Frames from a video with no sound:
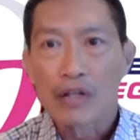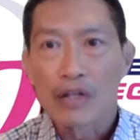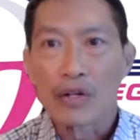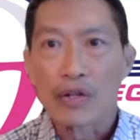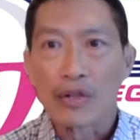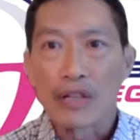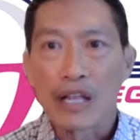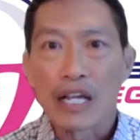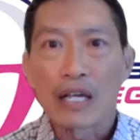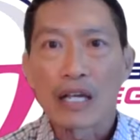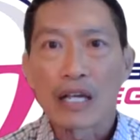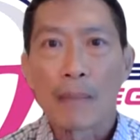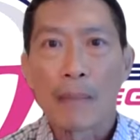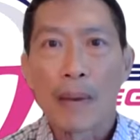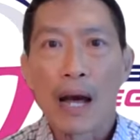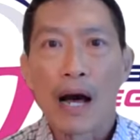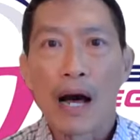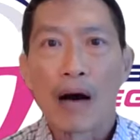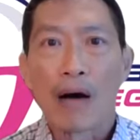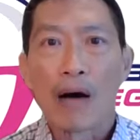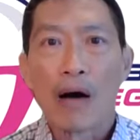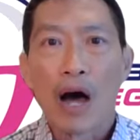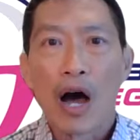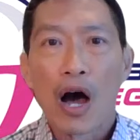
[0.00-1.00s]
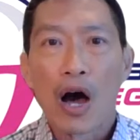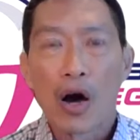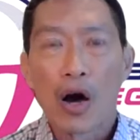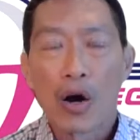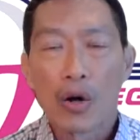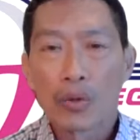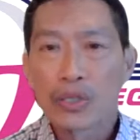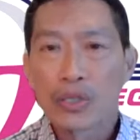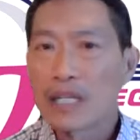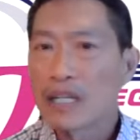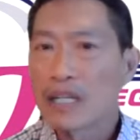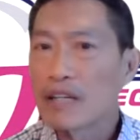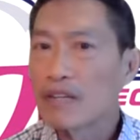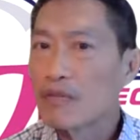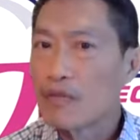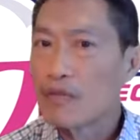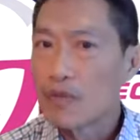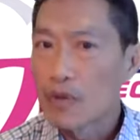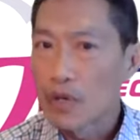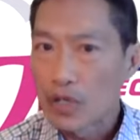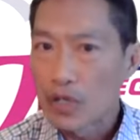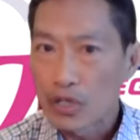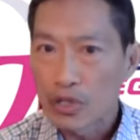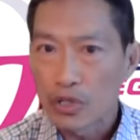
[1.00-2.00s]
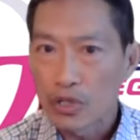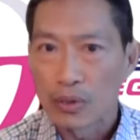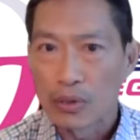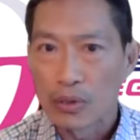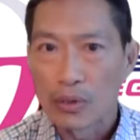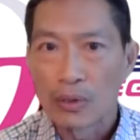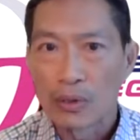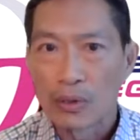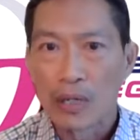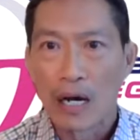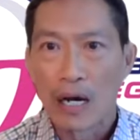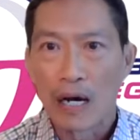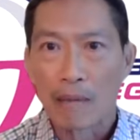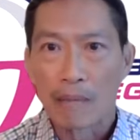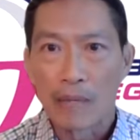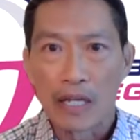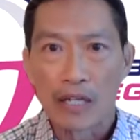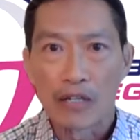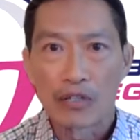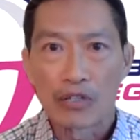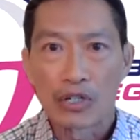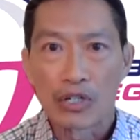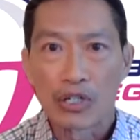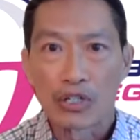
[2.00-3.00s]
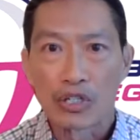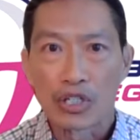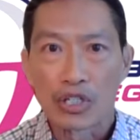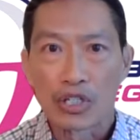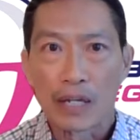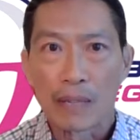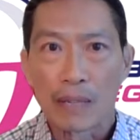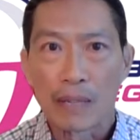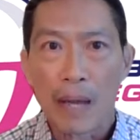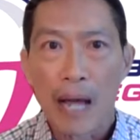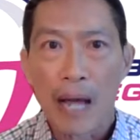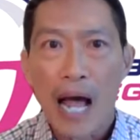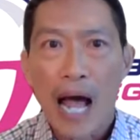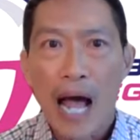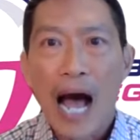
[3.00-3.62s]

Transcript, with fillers: to think about hosting virtual um, internship,